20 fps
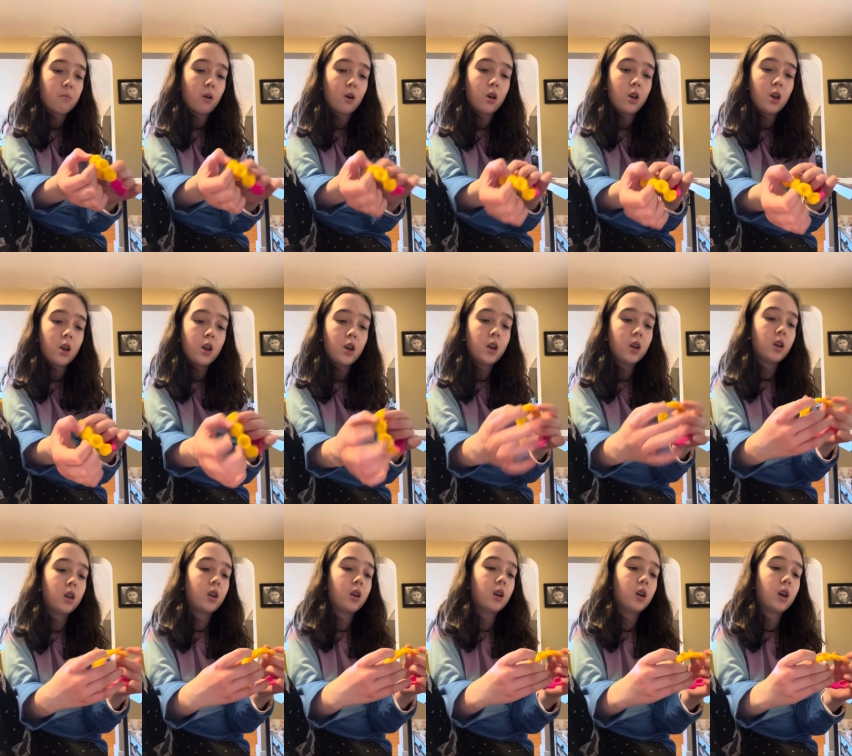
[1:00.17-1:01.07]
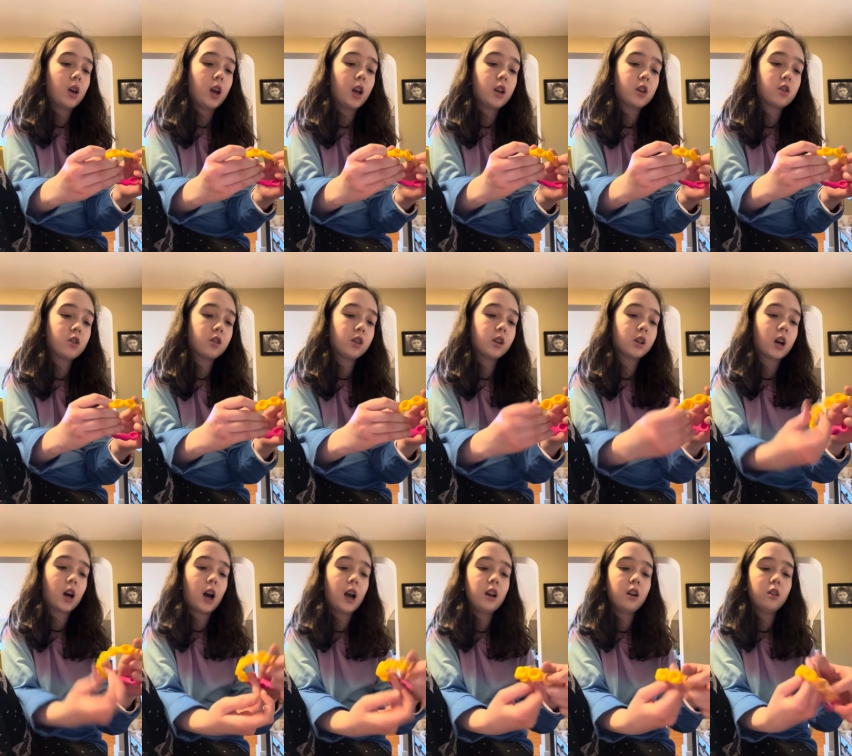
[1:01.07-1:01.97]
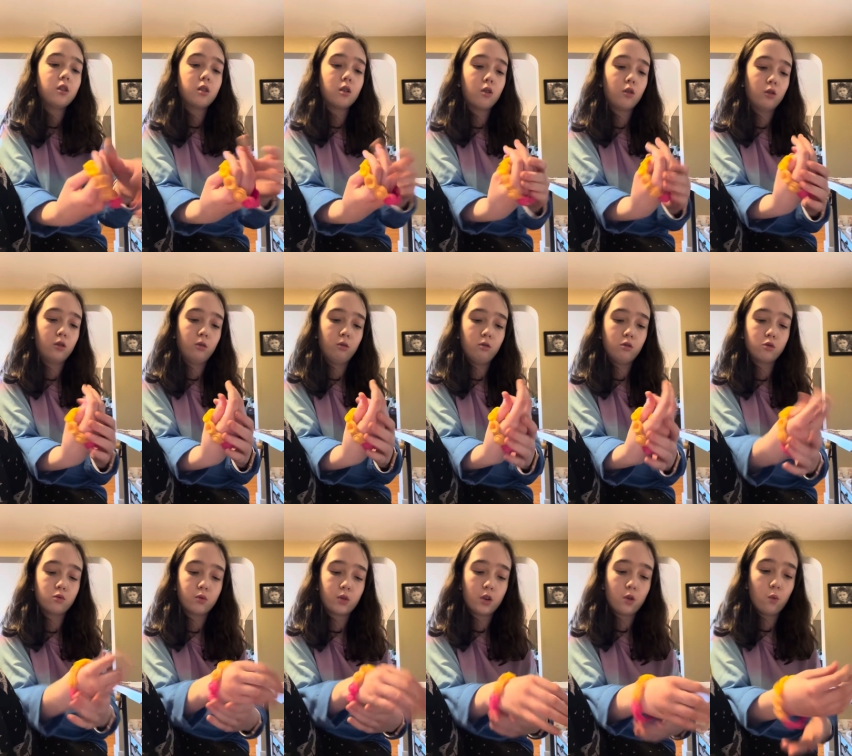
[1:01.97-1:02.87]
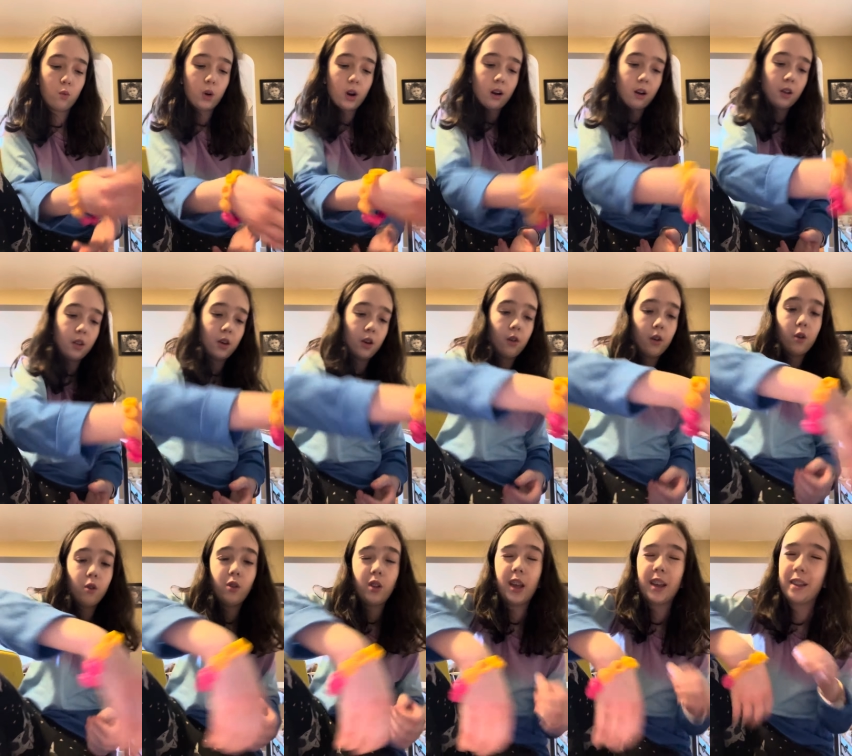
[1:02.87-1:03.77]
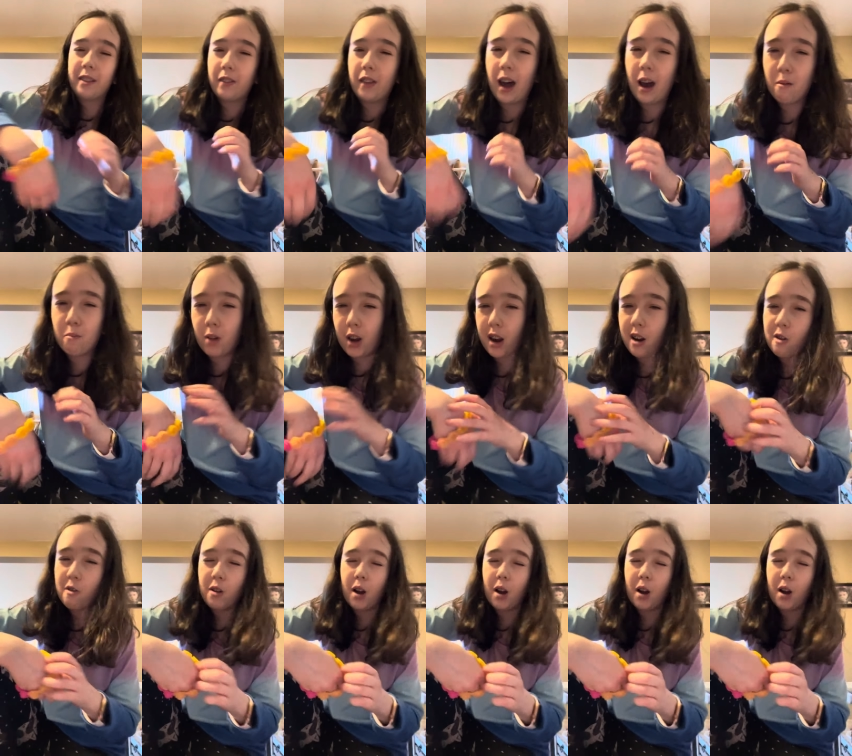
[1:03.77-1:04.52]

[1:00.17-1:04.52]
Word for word: a it's just like kind of a little loose when you wear it though. I don't like that, but I don't.